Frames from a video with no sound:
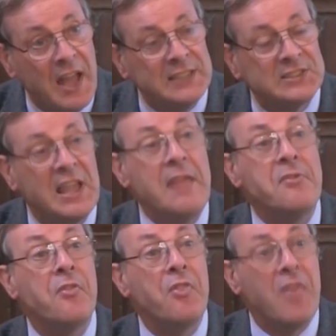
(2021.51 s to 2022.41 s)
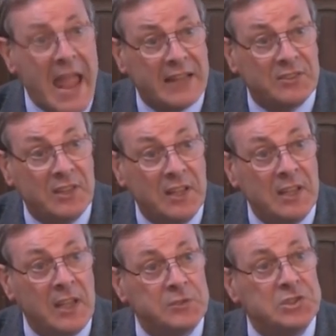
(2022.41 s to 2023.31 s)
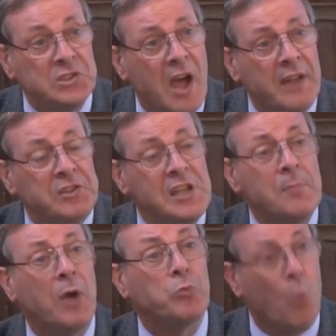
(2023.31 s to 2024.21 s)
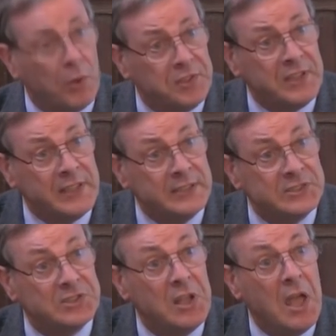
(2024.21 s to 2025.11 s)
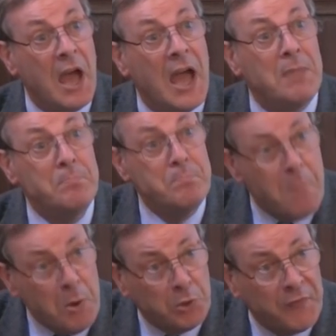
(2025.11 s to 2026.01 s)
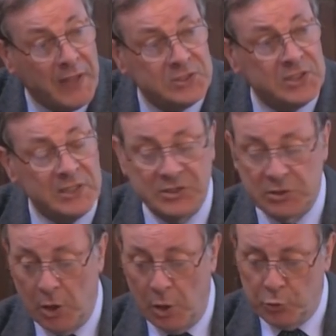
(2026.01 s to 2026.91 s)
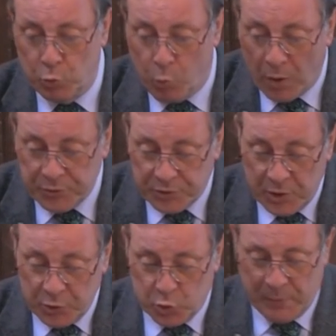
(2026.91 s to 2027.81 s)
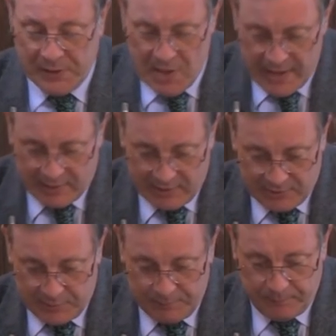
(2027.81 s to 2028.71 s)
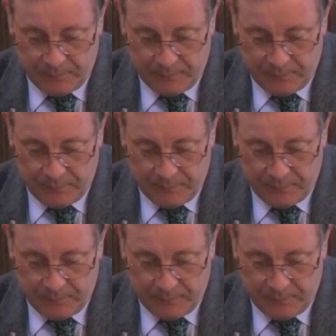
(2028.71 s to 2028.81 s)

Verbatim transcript: and say that gives us an idea about what it is and motivates us to want to be like it.